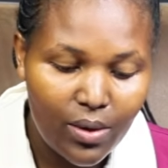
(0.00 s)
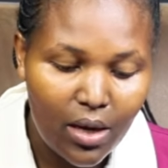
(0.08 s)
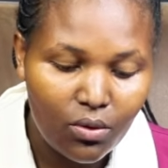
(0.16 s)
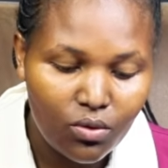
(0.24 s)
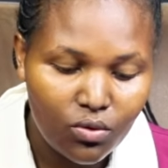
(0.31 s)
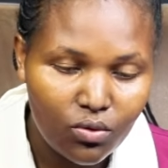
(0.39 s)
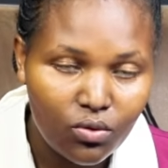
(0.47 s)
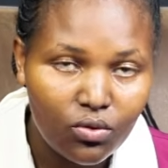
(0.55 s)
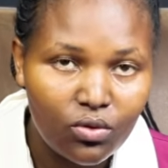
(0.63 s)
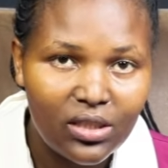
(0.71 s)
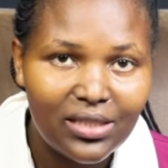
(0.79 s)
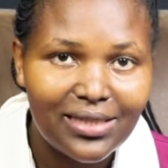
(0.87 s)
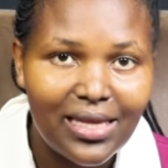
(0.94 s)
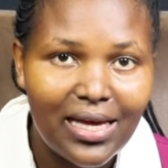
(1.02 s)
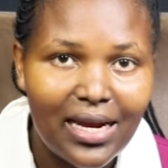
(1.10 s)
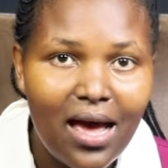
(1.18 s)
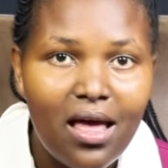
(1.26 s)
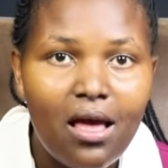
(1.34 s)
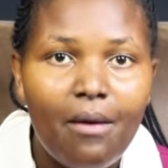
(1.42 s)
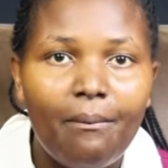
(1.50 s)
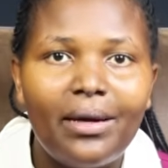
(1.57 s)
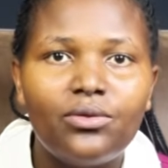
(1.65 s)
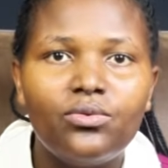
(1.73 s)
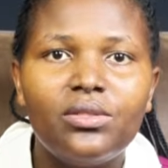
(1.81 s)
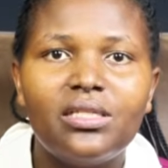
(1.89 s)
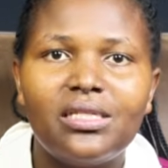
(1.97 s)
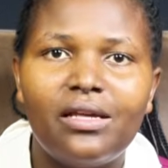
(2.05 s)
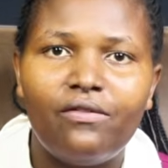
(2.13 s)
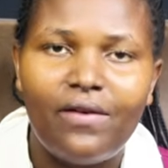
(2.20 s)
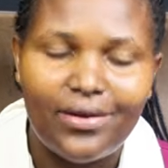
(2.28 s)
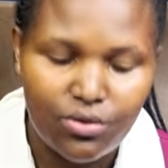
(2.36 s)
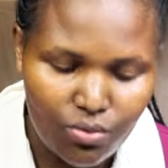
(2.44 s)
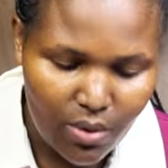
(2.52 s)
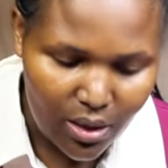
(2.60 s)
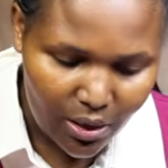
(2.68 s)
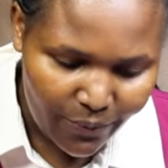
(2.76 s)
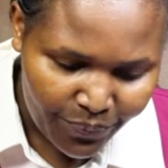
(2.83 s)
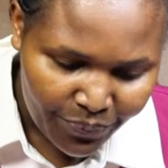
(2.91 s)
we are going to do to this learner, but which is the first one?